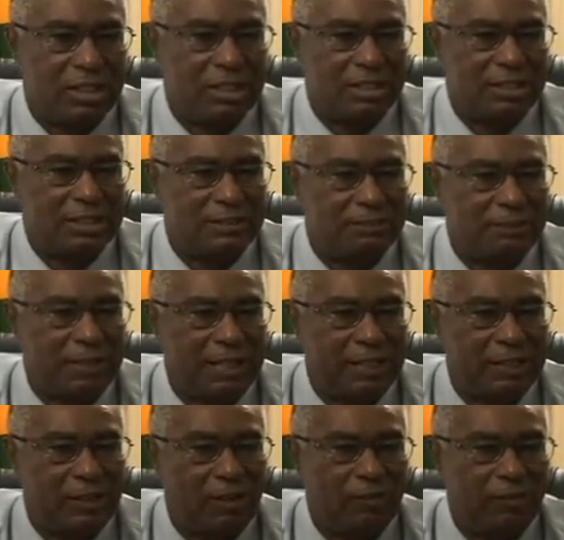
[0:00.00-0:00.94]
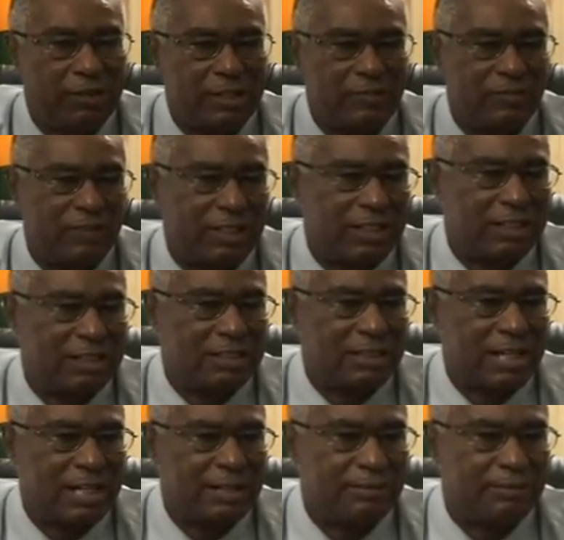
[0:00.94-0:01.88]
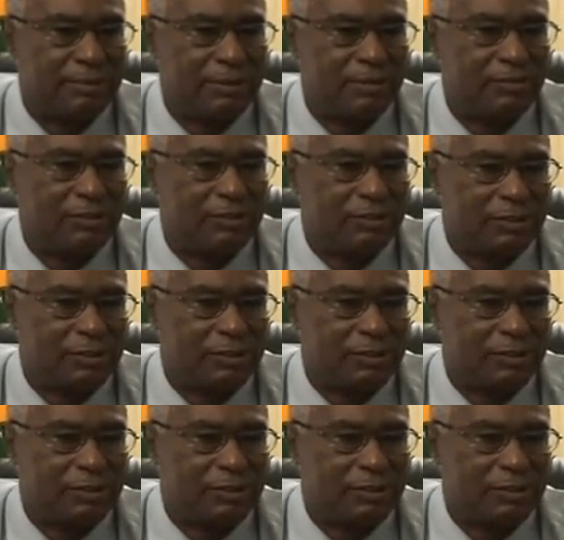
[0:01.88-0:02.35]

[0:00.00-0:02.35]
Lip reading: in spite of the difficult times of